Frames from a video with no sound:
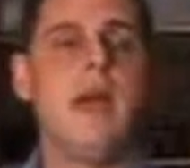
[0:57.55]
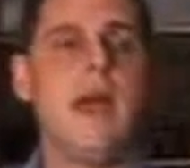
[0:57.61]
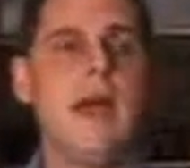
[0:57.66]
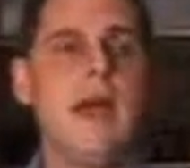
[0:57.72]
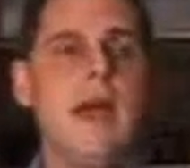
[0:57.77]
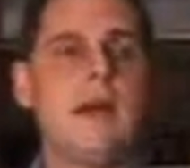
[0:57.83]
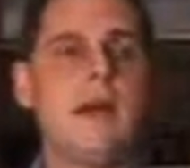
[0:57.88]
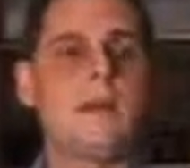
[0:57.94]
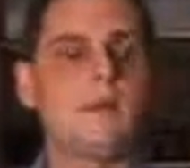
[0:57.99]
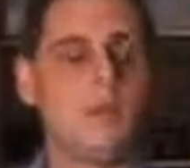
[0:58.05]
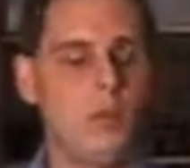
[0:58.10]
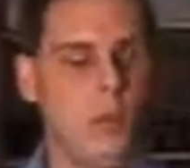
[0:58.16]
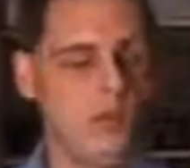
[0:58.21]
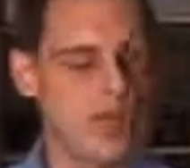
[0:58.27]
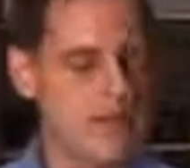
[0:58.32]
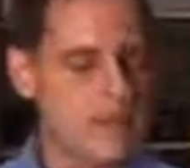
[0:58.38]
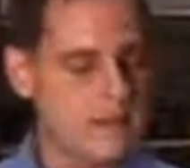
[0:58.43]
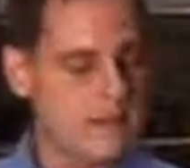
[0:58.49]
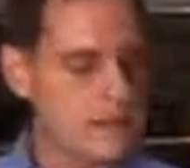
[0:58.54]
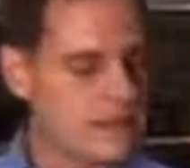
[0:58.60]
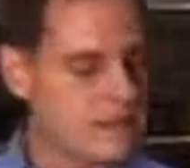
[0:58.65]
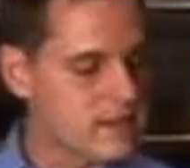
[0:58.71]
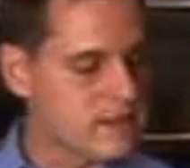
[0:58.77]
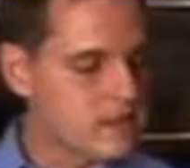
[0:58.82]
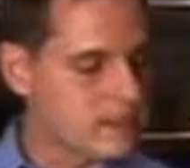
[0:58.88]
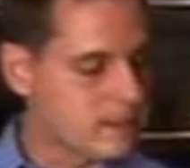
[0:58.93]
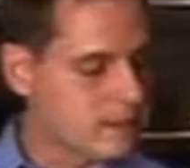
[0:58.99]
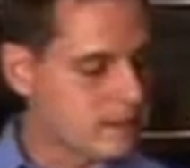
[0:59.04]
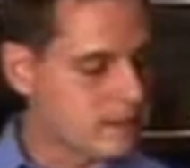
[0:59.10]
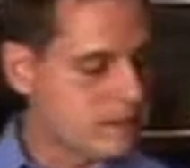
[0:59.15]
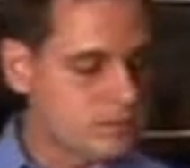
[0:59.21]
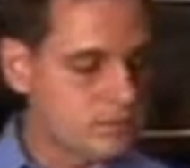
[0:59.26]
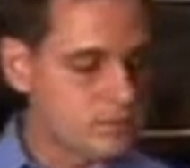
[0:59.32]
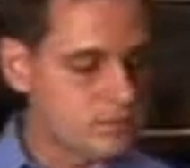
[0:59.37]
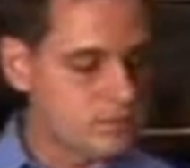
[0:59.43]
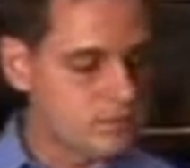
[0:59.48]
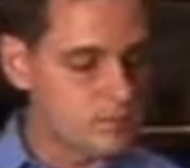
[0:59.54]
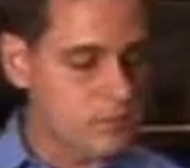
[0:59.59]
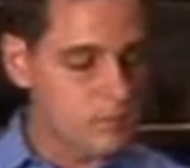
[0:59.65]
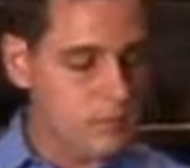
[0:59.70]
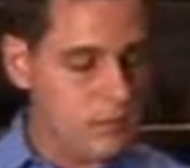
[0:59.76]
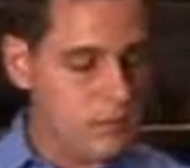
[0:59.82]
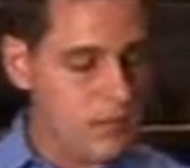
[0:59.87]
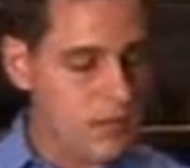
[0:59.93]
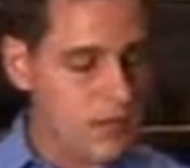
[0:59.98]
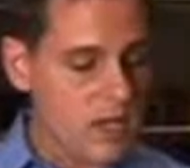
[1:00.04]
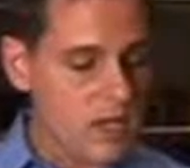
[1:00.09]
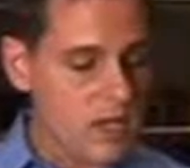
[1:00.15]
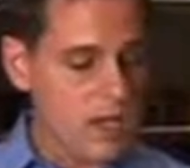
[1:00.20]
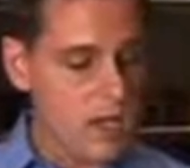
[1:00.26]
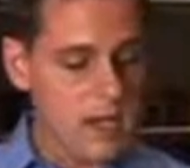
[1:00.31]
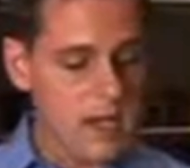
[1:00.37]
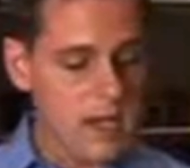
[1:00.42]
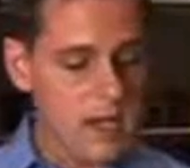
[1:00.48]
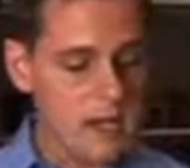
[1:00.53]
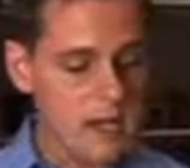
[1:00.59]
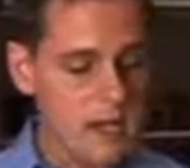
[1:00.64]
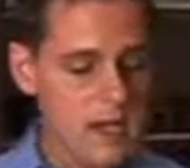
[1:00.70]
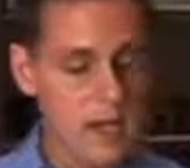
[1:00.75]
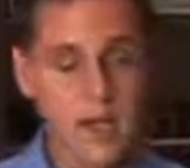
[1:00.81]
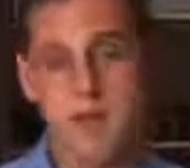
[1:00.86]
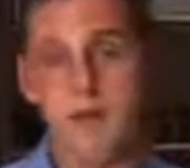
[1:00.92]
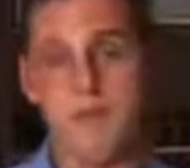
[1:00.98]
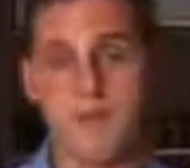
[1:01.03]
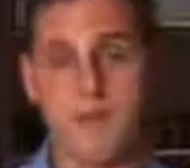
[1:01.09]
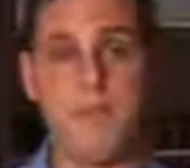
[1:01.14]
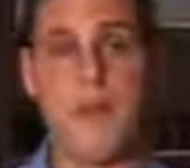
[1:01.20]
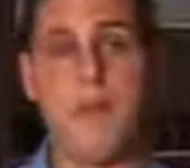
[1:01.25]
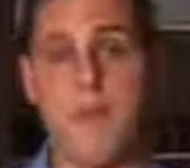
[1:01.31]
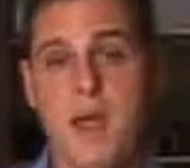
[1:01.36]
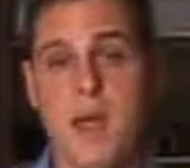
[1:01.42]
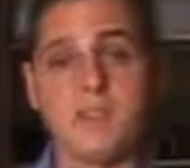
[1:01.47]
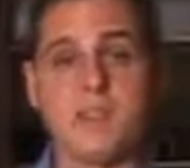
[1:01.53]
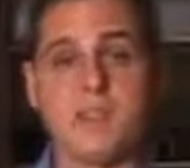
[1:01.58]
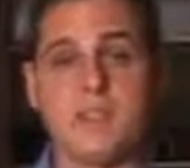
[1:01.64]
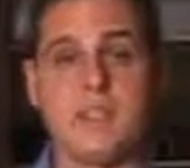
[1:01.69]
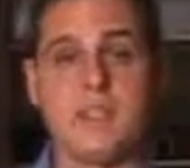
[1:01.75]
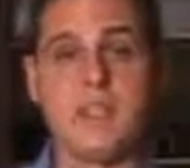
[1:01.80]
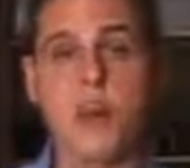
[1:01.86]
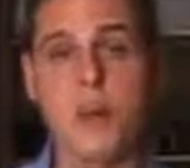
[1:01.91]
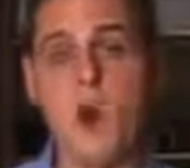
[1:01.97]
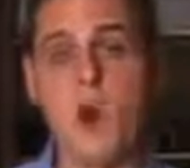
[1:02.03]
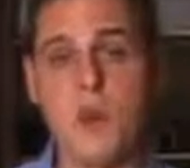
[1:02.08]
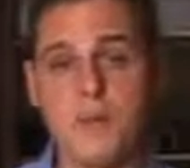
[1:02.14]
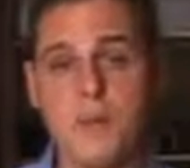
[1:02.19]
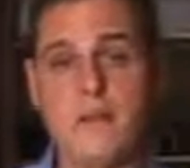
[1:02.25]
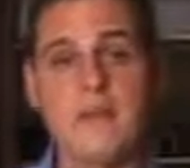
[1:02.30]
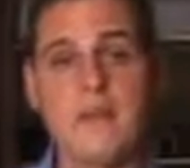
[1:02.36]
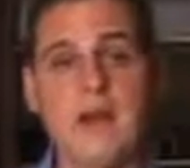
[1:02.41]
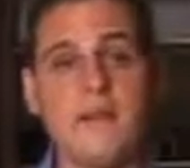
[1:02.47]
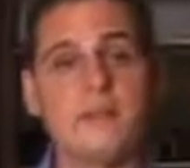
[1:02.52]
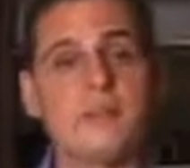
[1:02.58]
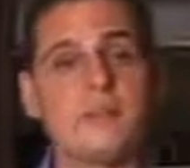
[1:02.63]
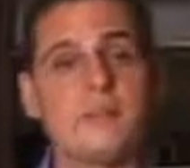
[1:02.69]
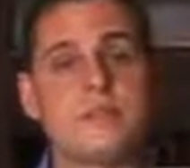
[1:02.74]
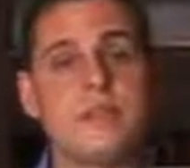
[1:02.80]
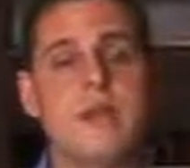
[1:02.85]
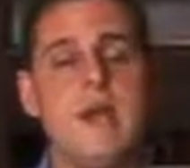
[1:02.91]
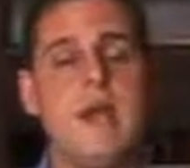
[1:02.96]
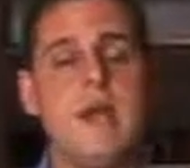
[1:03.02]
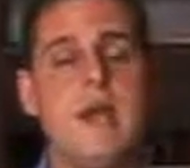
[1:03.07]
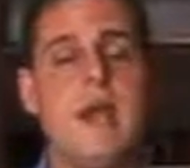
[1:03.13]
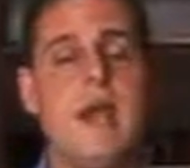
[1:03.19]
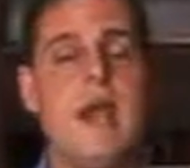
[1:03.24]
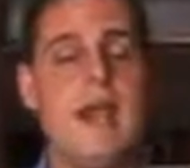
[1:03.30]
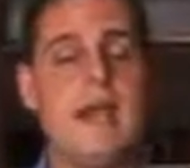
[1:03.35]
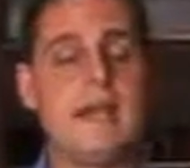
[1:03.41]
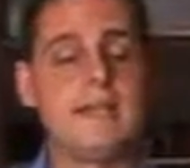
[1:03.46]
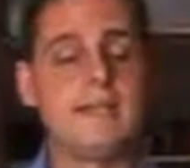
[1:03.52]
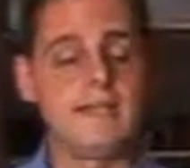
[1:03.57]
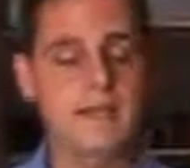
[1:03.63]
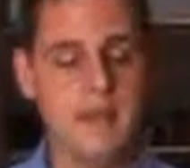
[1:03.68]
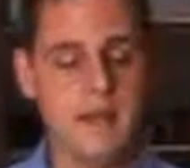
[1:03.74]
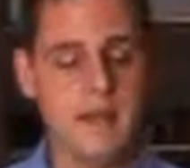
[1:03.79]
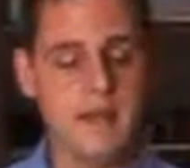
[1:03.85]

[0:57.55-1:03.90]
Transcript: And what it does is it measures the ORP levels. And